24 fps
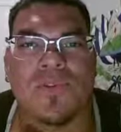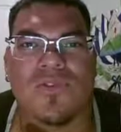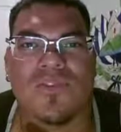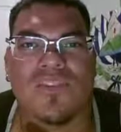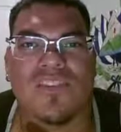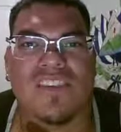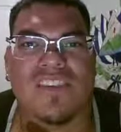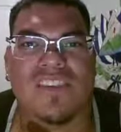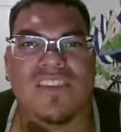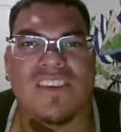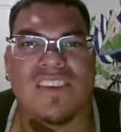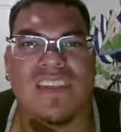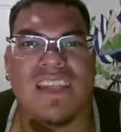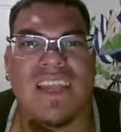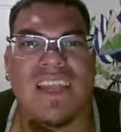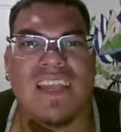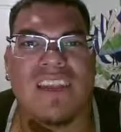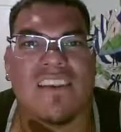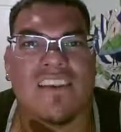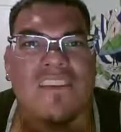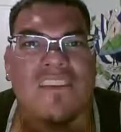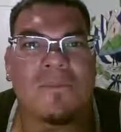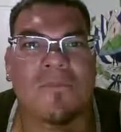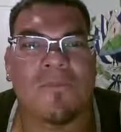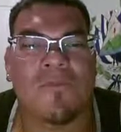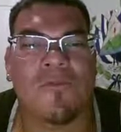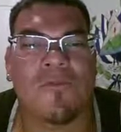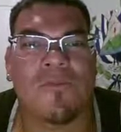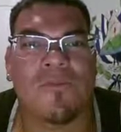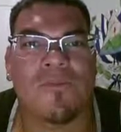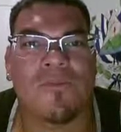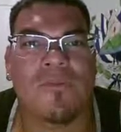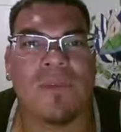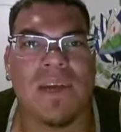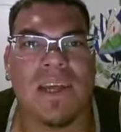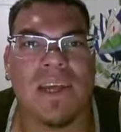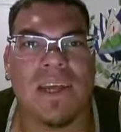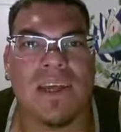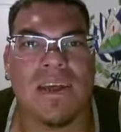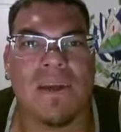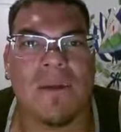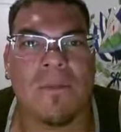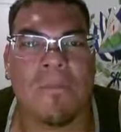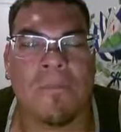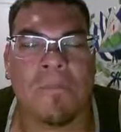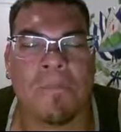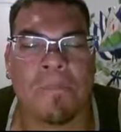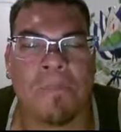just to get some
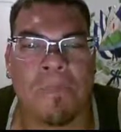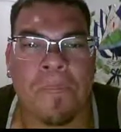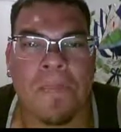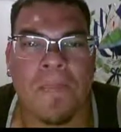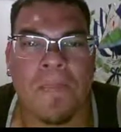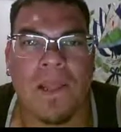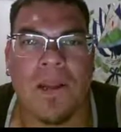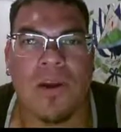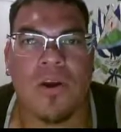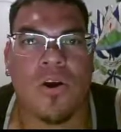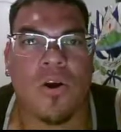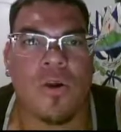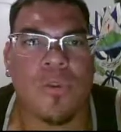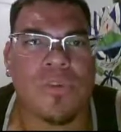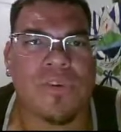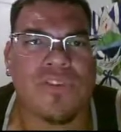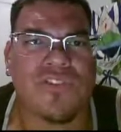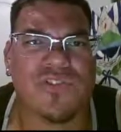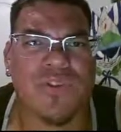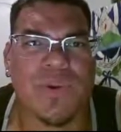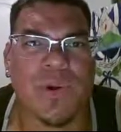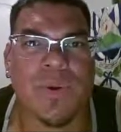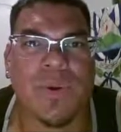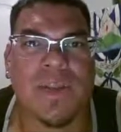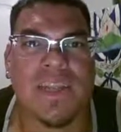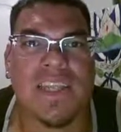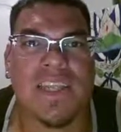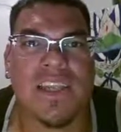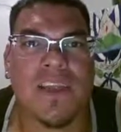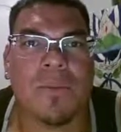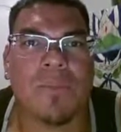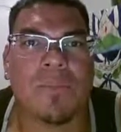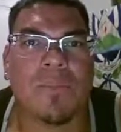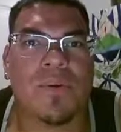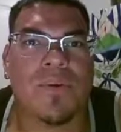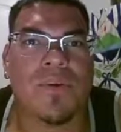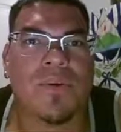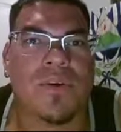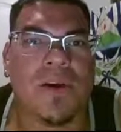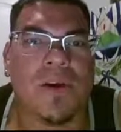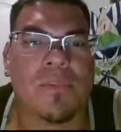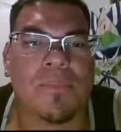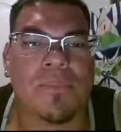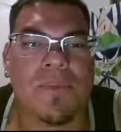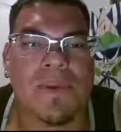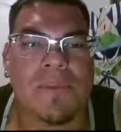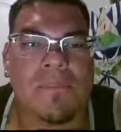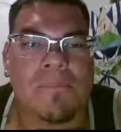arbitrary number
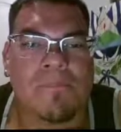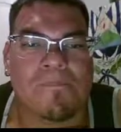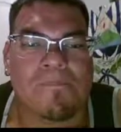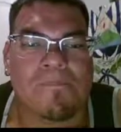up.